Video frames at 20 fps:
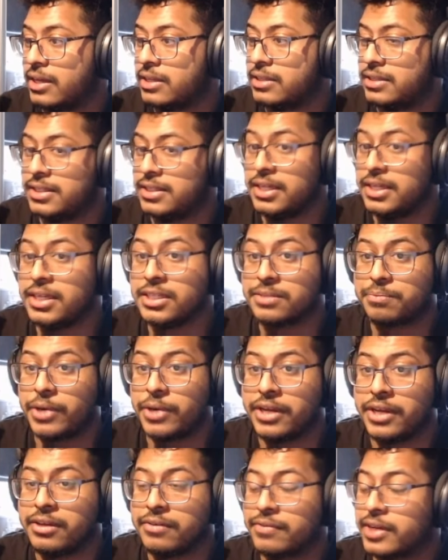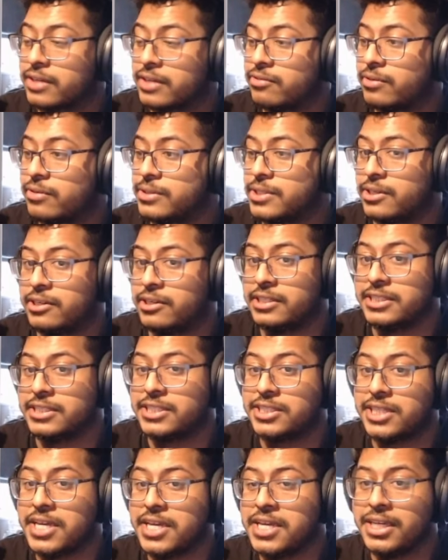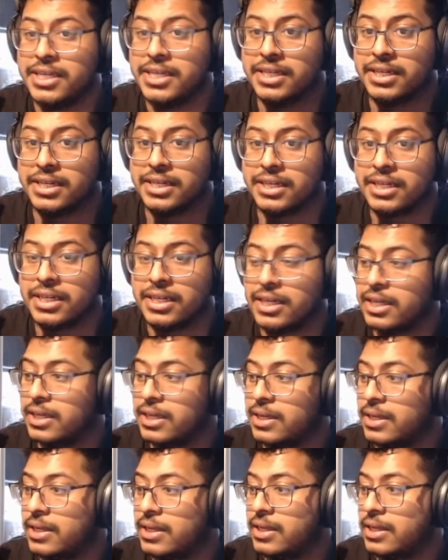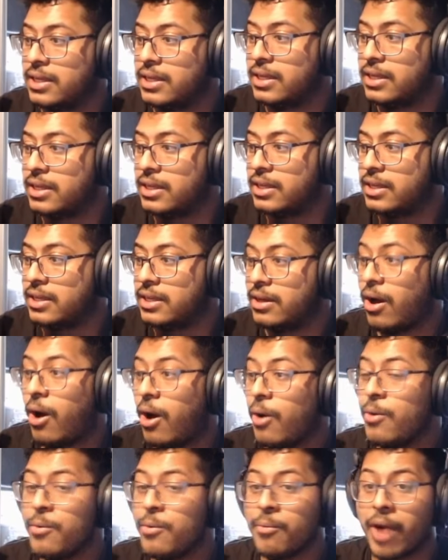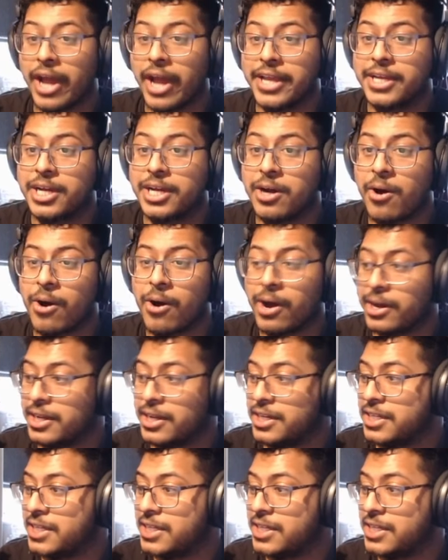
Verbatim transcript: These break effect rolls are insane. Oh my god!